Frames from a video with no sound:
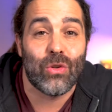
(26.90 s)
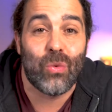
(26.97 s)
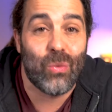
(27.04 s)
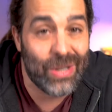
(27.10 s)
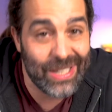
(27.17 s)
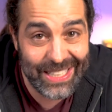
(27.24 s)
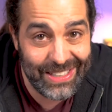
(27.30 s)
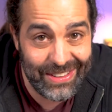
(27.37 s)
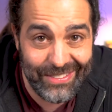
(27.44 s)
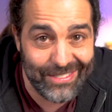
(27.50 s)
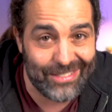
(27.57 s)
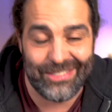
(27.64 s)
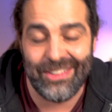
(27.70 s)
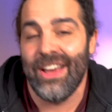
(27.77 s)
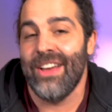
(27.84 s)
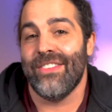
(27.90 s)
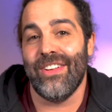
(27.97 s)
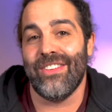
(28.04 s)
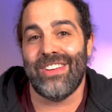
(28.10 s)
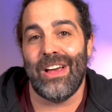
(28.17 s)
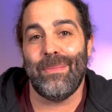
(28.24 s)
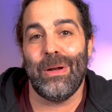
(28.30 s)
20 years
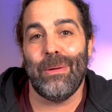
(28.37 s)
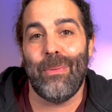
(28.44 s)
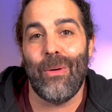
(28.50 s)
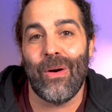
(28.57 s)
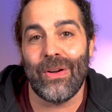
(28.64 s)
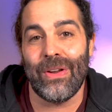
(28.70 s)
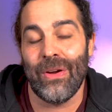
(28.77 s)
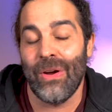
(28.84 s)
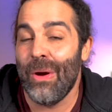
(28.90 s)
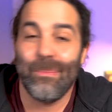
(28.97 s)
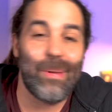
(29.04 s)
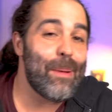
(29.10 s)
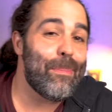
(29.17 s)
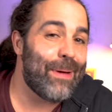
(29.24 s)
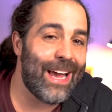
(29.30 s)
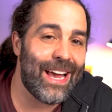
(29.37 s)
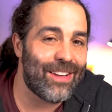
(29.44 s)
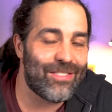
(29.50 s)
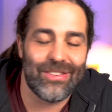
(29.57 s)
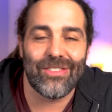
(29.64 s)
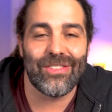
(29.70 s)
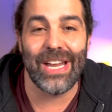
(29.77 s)
since I've been a partier. My
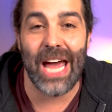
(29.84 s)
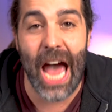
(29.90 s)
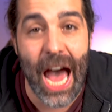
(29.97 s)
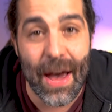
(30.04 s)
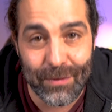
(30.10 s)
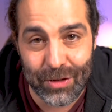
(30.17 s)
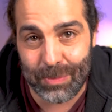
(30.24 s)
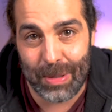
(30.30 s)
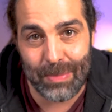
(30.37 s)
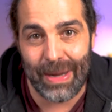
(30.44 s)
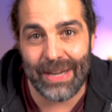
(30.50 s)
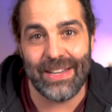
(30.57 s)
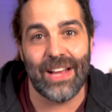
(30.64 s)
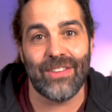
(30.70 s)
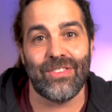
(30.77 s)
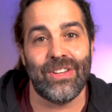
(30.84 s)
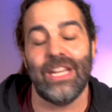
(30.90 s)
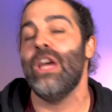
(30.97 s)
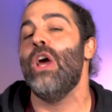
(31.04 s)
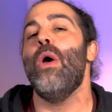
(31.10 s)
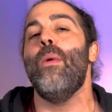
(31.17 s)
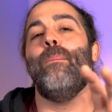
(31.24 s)
past doesn't have to be my destiny.
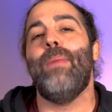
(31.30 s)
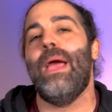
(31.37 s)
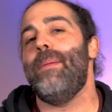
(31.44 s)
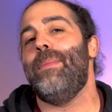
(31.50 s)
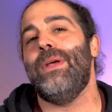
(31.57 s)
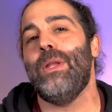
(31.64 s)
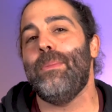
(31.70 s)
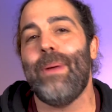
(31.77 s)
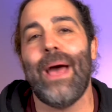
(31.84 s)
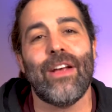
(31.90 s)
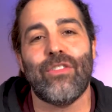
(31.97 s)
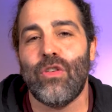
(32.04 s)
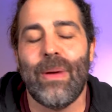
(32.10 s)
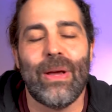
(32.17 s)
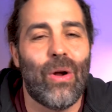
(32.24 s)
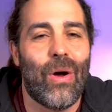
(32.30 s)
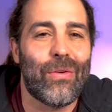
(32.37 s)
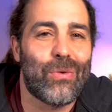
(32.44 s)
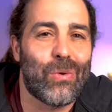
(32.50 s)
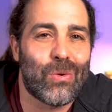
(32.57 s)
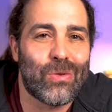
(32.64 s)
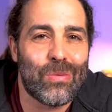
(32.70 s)
Maybe in the past you made all
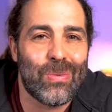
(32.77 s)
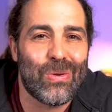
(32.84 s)
sorts of